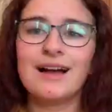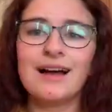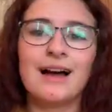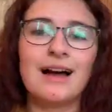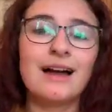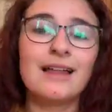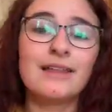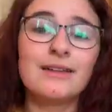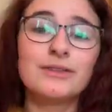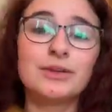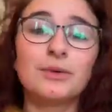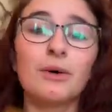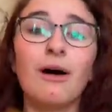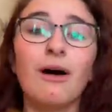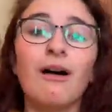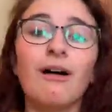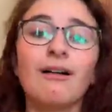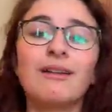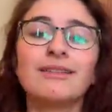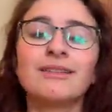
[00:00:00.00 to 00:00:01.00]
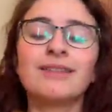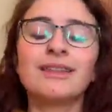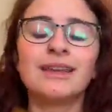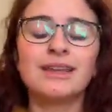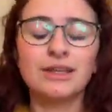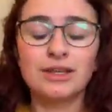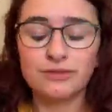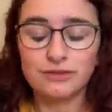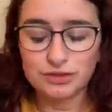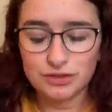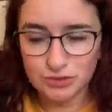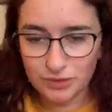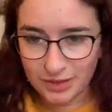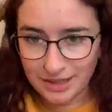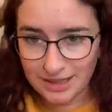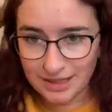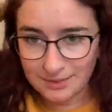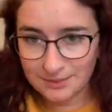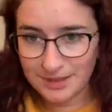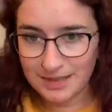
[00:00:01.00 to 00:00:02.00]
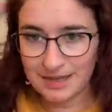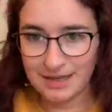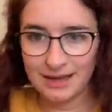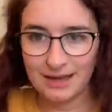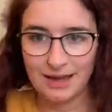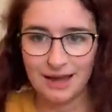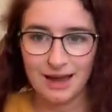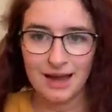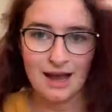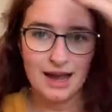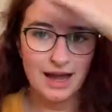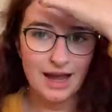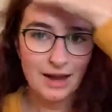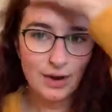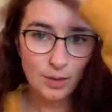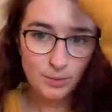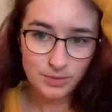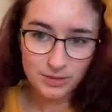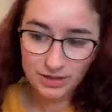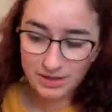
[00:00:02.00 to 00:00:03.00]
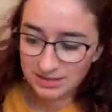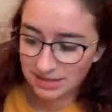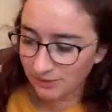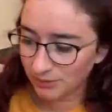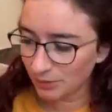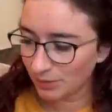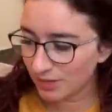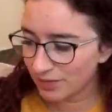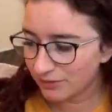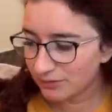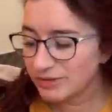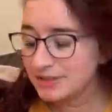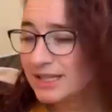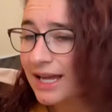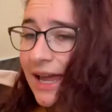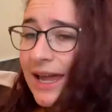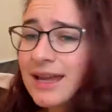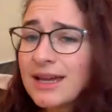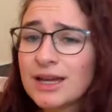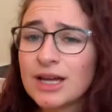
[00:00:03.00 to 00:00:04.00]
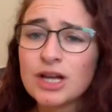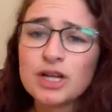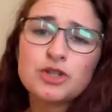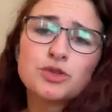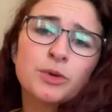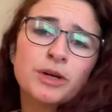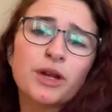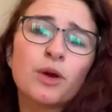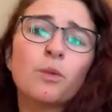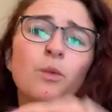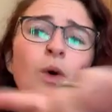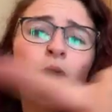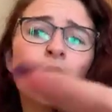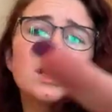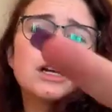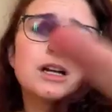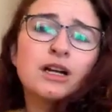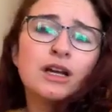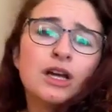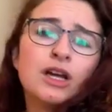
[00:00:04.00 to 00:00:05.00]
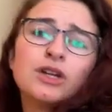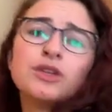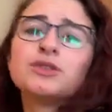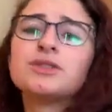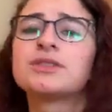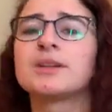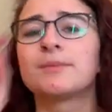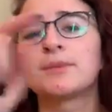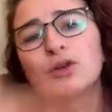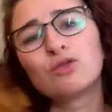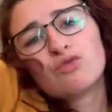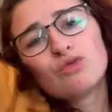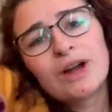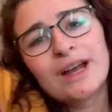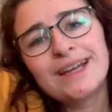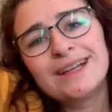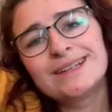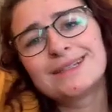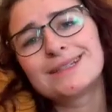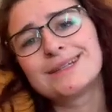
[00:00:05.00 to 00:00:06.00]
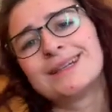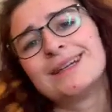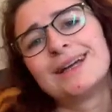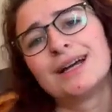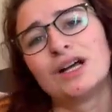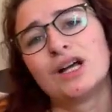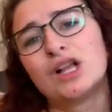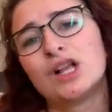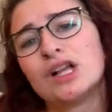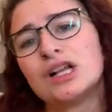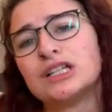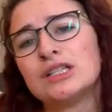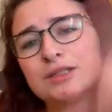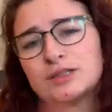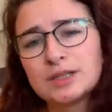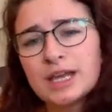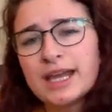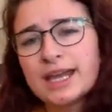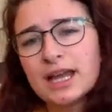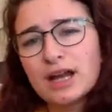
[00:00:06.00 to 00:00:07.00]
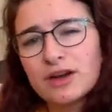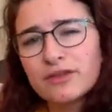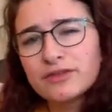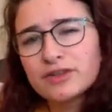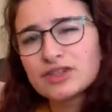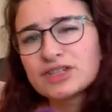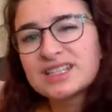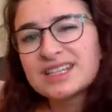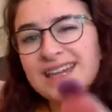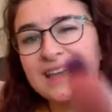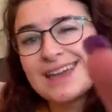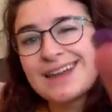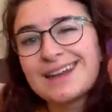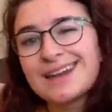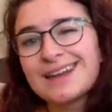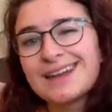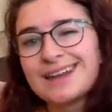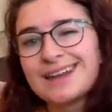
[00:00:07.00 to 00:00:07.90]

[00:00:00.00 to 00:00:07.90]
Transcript: I love you all. Thank you for joining me. I hope you guys have a wonderful day. Drink your water. Do something great. Take care of your skin.